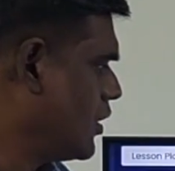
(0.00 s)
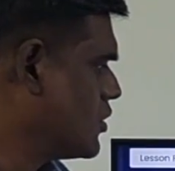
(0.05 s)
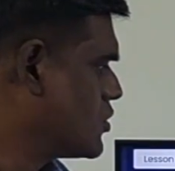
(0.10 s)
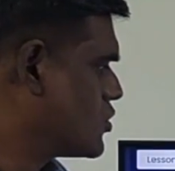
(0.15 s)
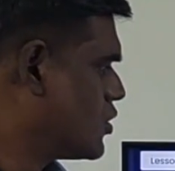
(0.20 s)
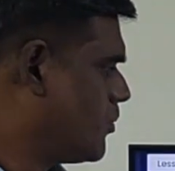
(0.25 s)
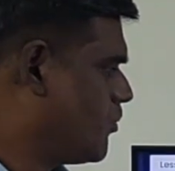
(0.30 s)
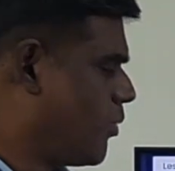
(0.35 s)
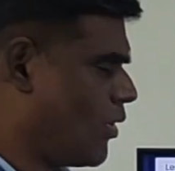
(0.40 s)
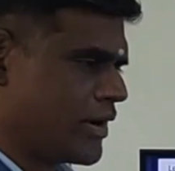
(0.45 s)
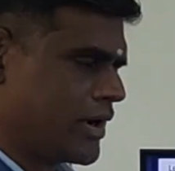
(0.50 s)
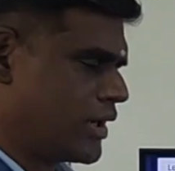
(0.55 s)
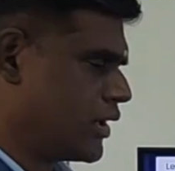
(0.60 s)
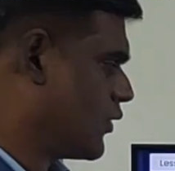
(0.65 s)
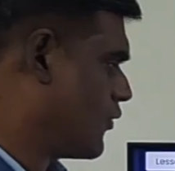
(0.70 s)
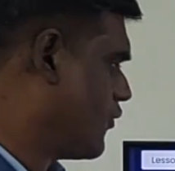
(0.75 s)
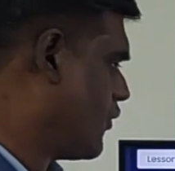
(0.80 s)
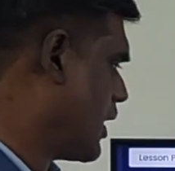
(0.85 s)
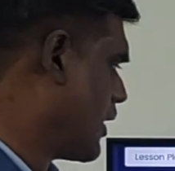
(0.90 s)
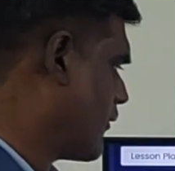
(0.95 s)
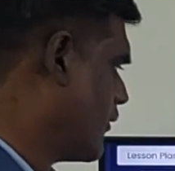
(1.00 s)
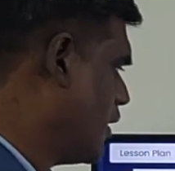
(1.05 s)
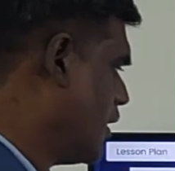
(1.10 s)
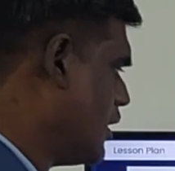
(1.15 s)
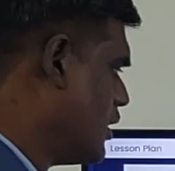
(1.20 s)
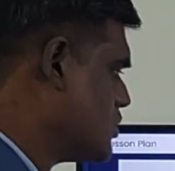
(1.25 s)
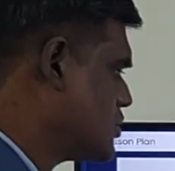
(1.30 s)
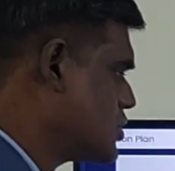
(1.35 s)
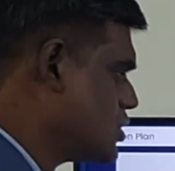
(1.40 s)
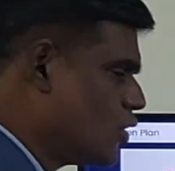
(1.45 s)
So 0.5.
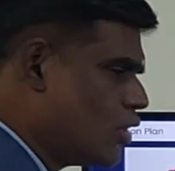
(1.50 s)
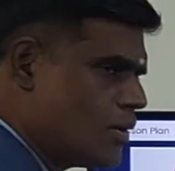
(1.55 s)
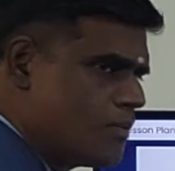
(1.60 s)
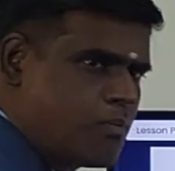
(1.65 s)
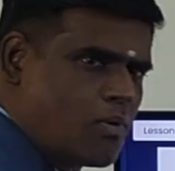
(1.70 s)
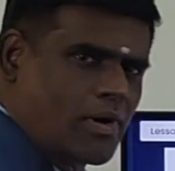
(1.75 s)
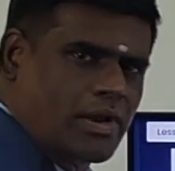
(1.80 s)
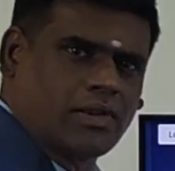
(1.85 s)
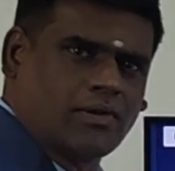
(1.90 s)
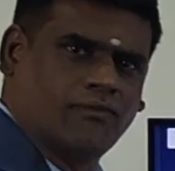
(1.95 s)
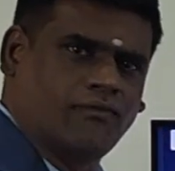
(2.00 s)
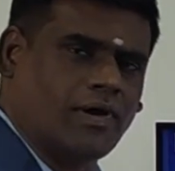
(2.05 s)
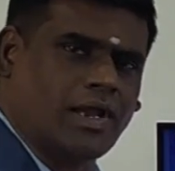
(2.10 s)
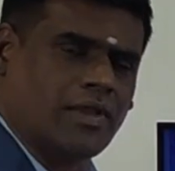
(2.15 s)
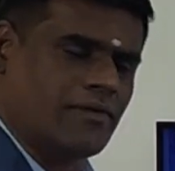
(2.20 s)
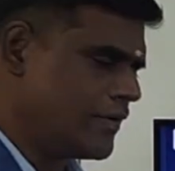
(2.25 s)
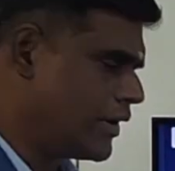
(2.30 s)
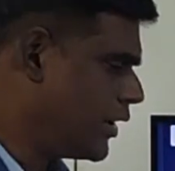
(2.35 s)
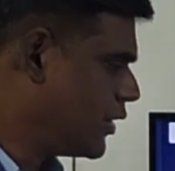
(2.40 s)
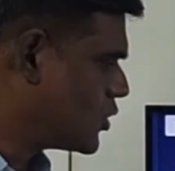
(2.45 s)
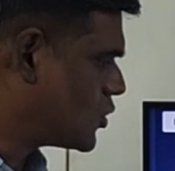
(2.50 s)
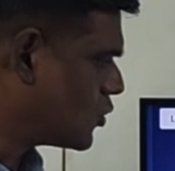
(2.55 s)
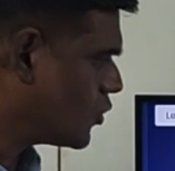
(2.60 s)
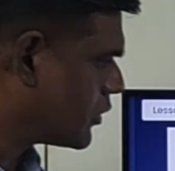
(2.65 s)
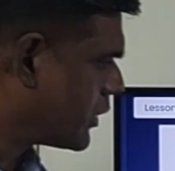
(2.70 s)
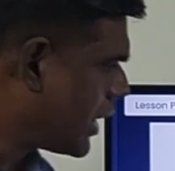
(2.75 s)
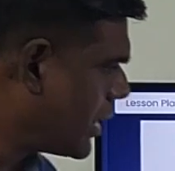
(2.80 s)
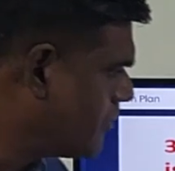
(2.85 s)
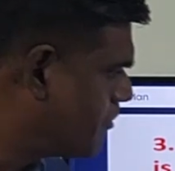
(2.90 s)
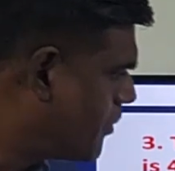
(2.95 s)
0.5
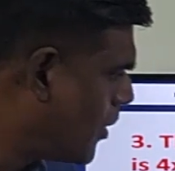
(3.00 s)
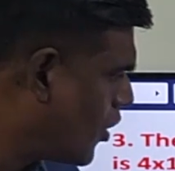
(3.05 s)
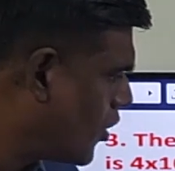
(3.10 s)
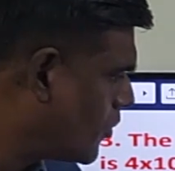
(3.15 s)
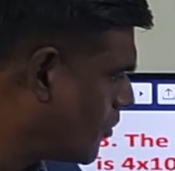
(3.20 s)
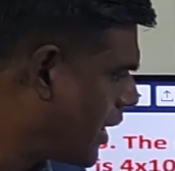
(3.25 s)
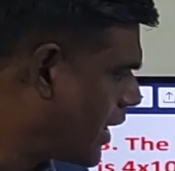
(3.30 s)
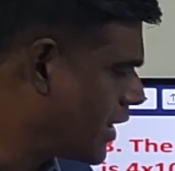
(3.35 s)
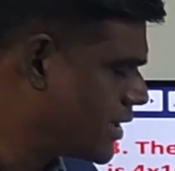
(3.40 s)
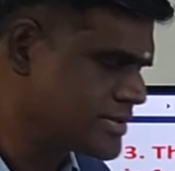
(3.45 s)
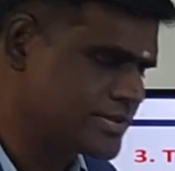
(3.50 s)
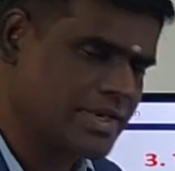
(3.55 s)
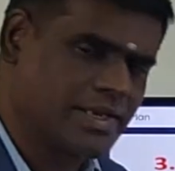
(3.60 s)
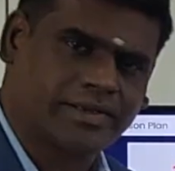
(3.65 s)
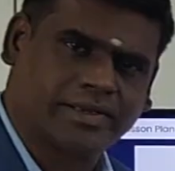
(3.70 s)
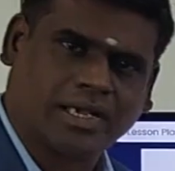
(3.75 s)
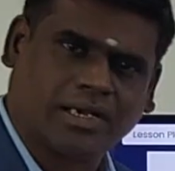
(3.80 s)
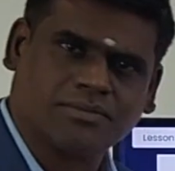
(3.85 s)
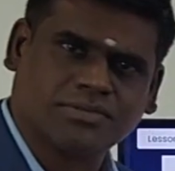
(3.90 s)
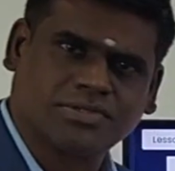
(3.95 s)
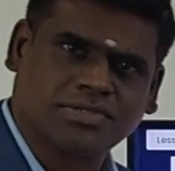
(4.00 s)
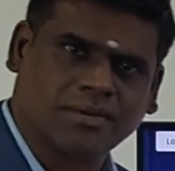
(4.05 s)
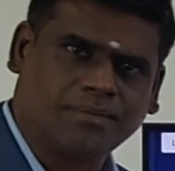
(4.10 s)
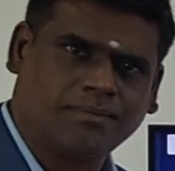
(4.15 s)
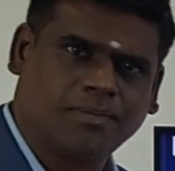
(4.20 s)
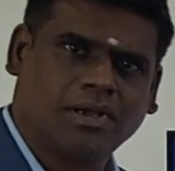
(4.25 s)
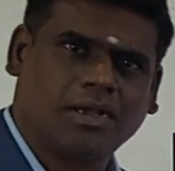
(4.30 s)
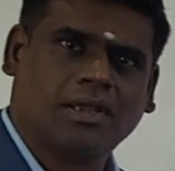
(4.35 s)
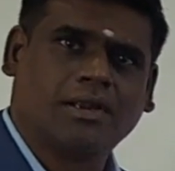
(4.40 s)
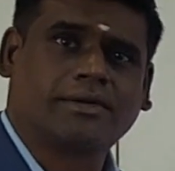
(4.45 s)
into 10 power minus 8 comes
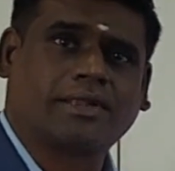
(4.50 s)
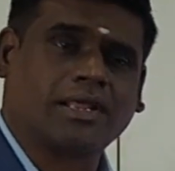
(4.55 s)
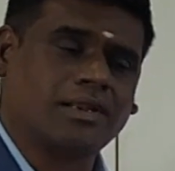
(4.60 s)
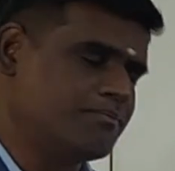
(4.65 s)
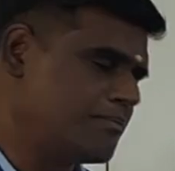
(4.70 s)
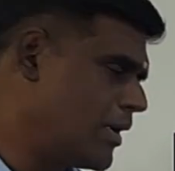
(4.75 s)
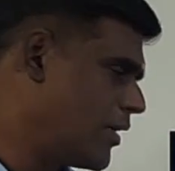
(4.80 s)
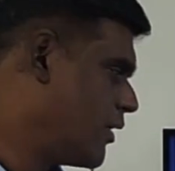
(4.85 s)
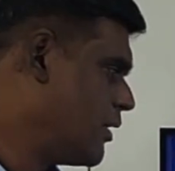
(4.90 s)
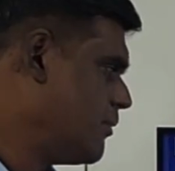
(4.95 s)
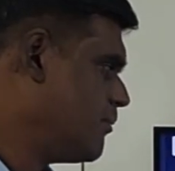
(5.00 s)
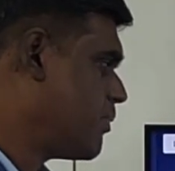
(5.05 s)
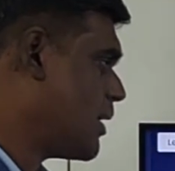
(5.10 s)
up 10 power